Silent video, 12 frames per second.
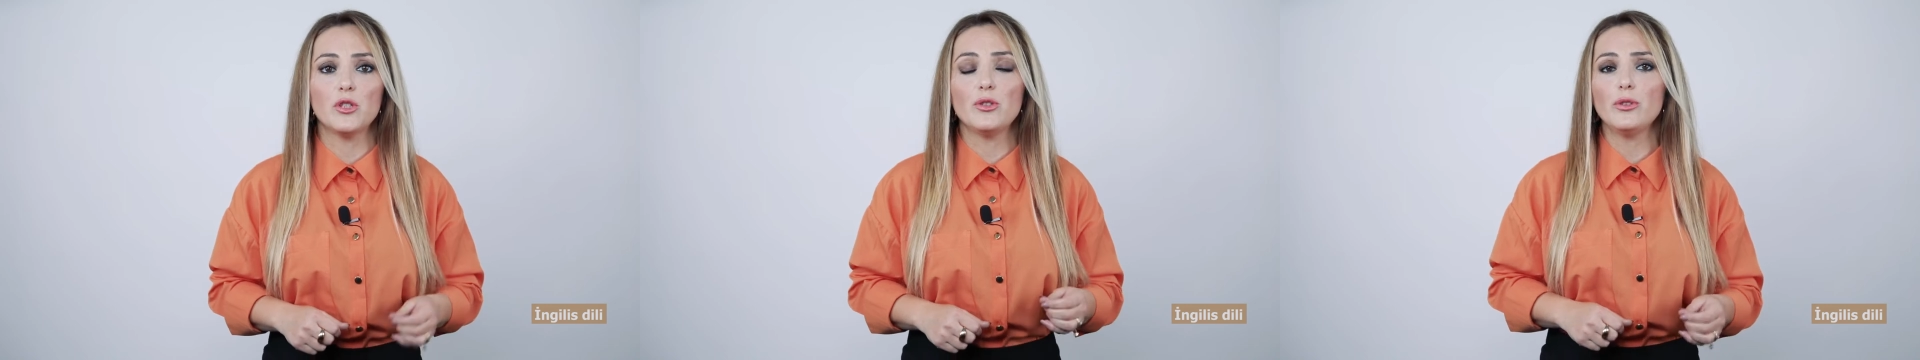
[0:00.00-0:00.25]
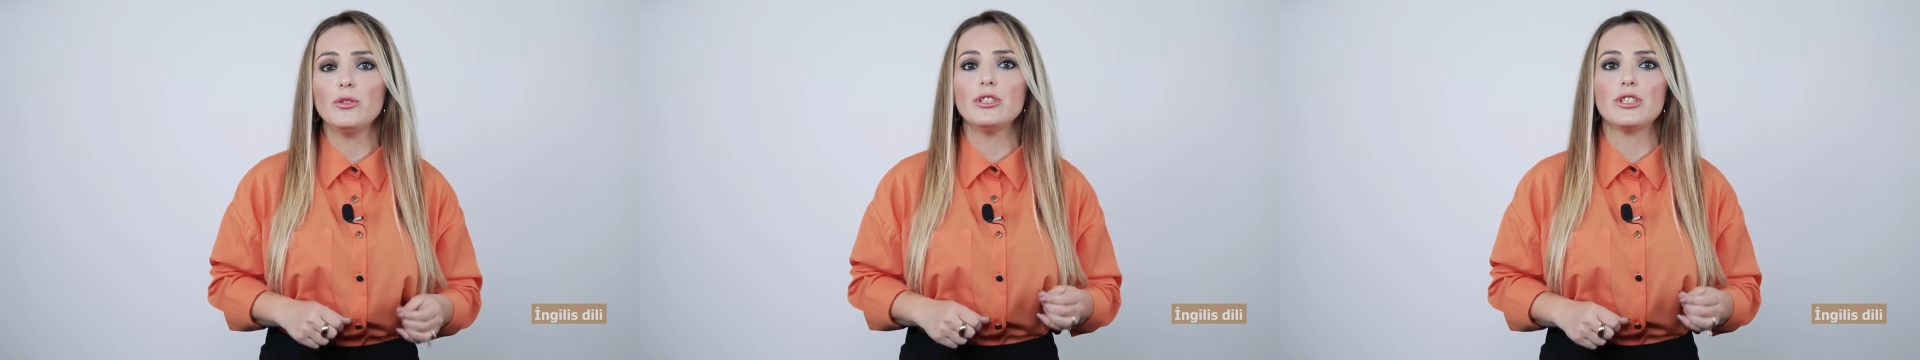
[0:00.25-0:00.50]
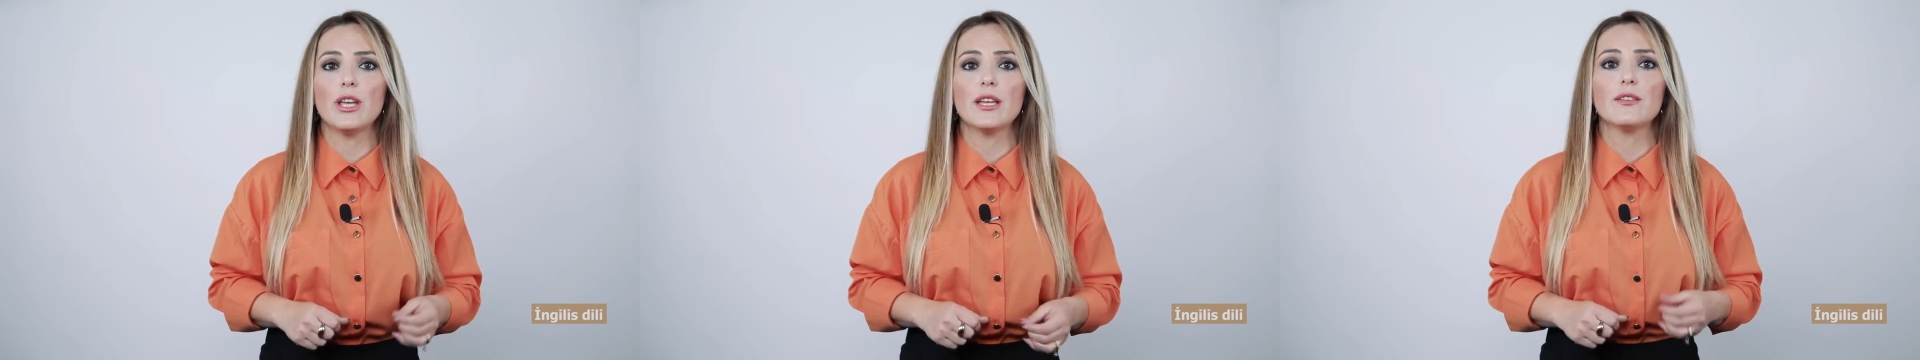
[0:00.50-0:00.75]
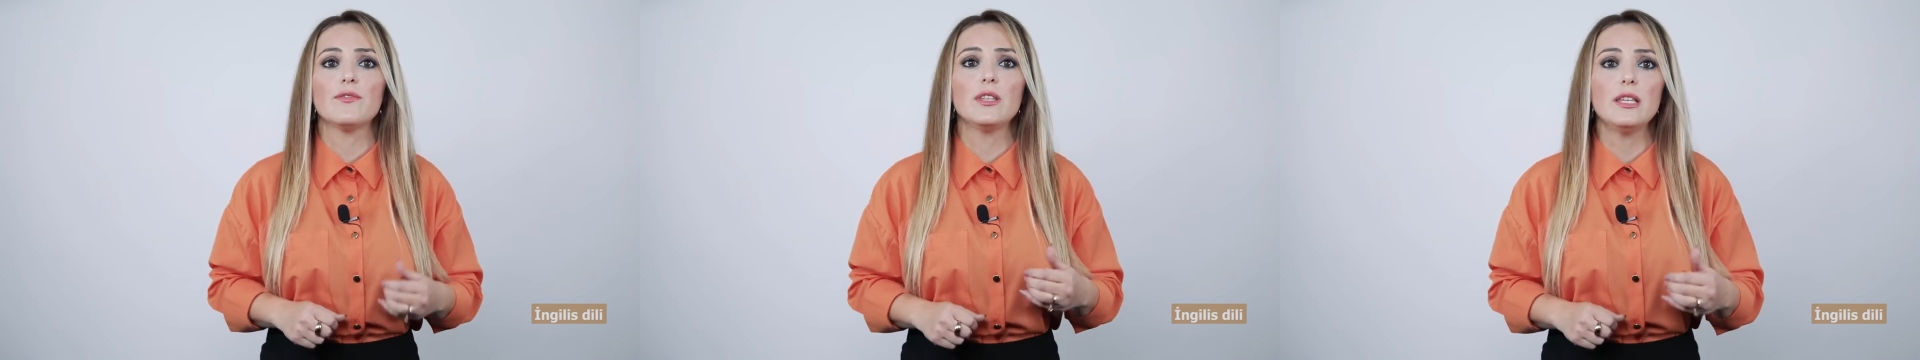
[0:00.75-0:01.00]
do not
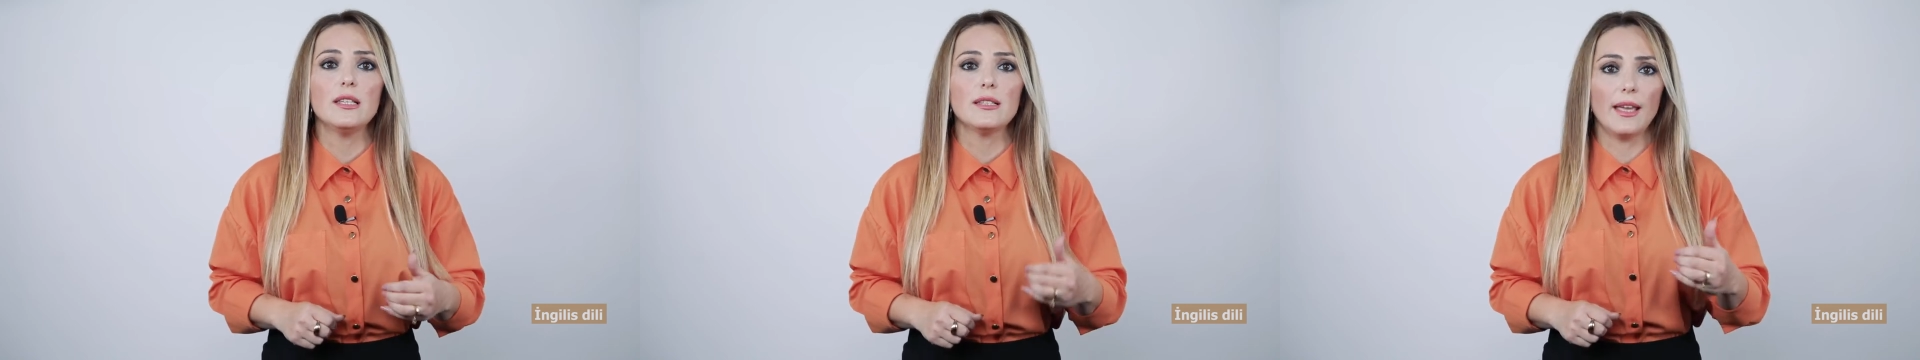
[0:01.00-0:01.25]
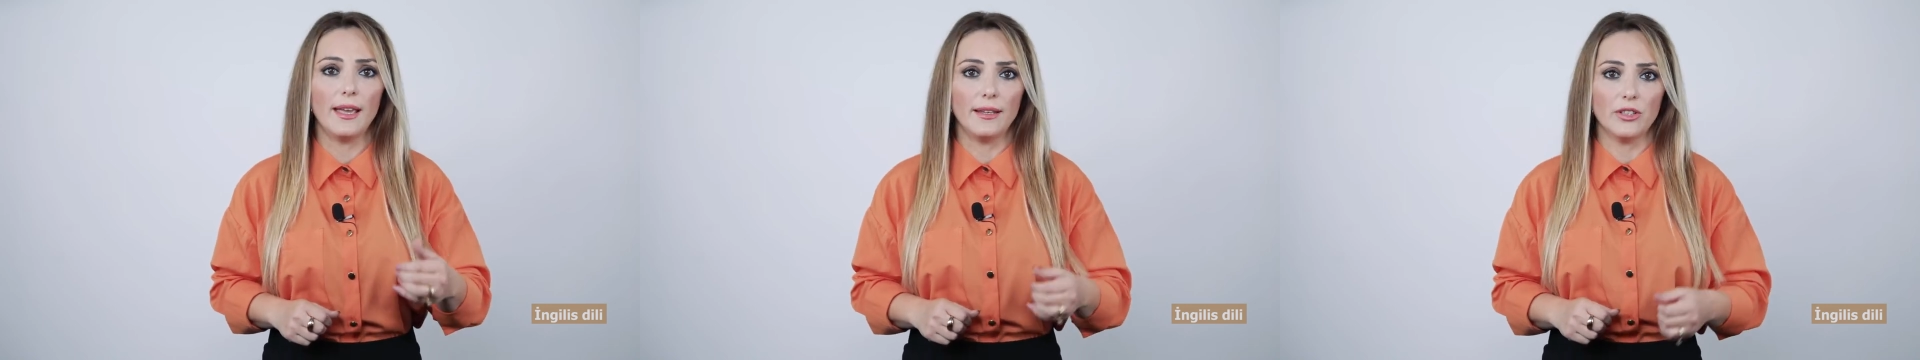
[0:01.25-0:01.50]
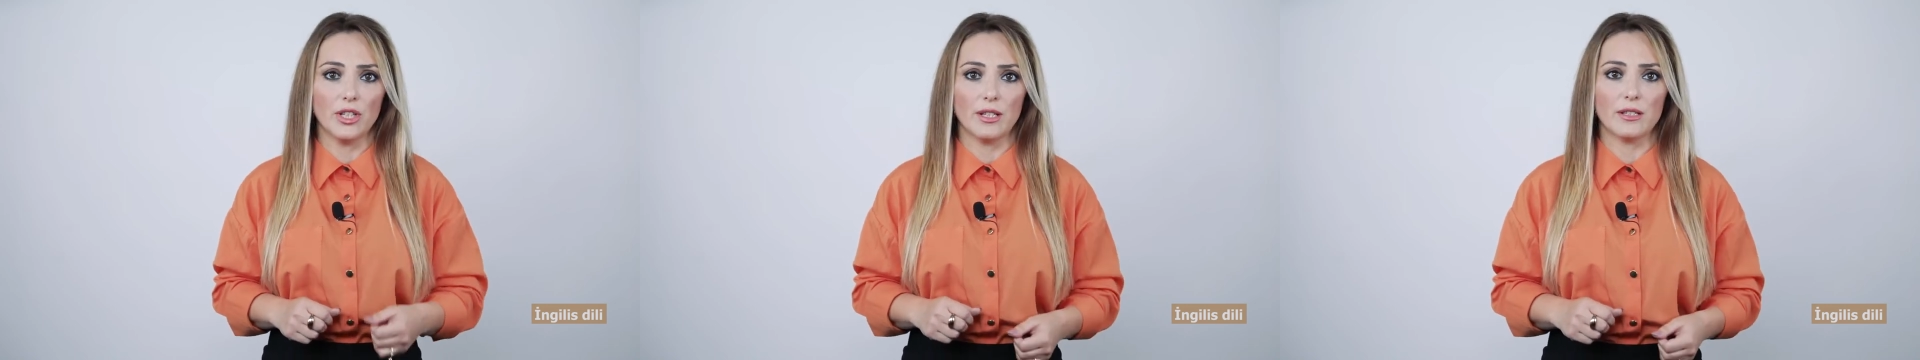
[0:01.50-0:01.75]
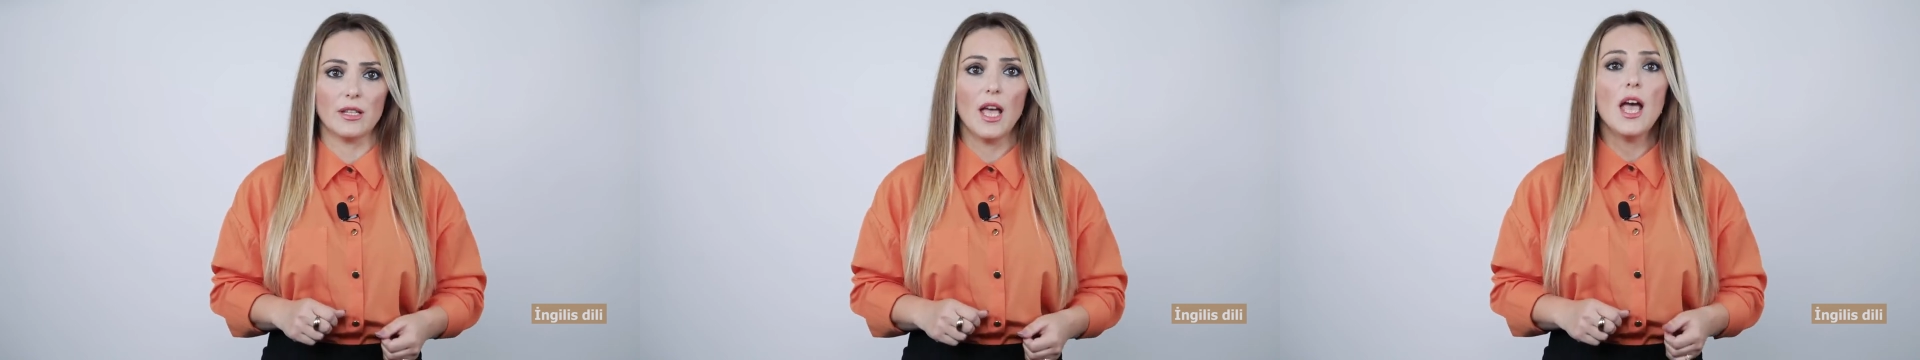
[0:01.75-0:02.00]
take these
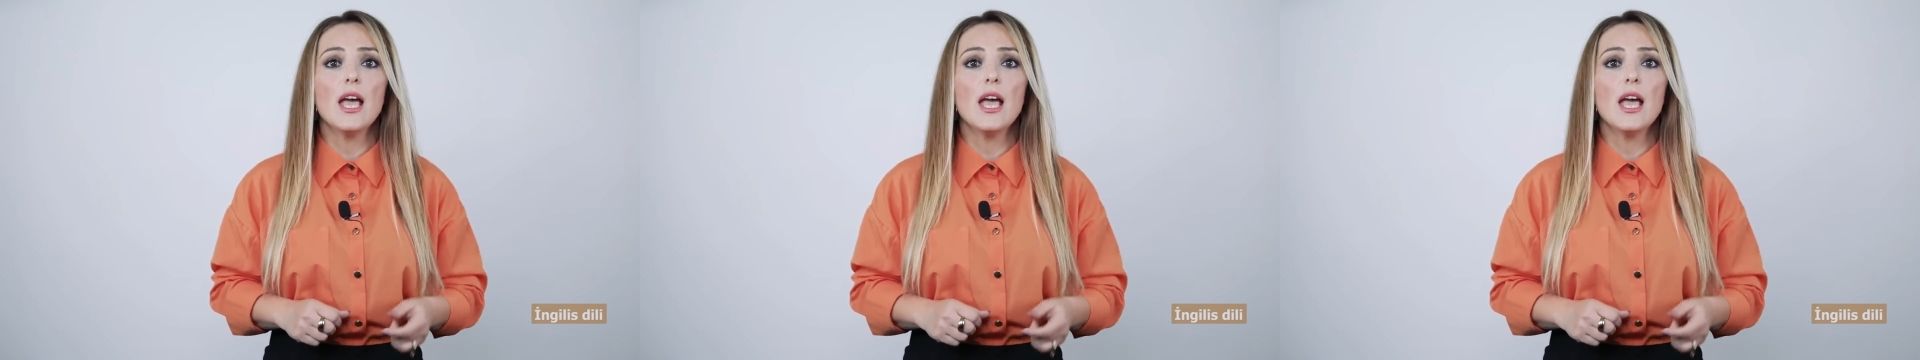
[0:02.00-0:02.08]
endings.